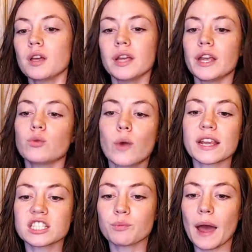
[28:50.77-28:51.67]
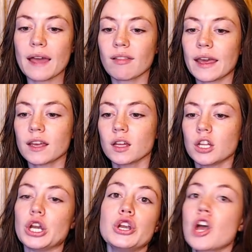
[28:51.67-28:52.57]
and raised by, like,
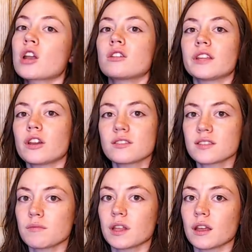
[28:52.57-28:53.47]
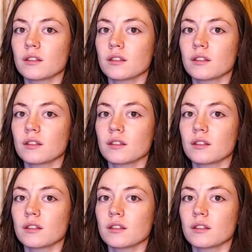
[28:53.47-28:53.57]
Nunnally or something?